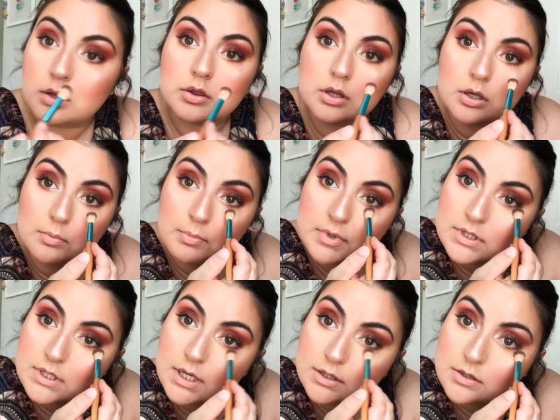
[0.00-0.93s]
I think my
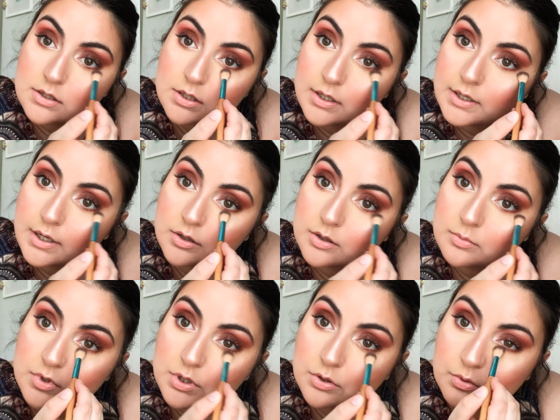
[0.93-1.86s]
dad's side had
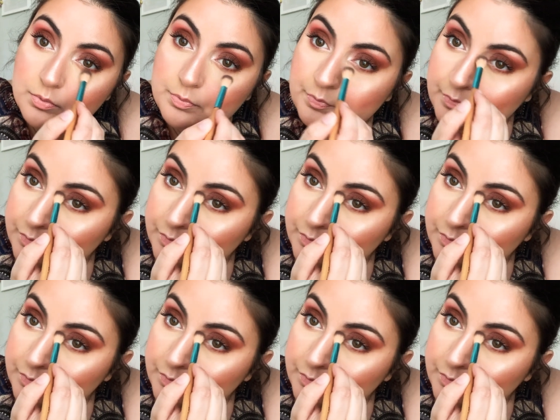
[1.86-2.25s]
them too.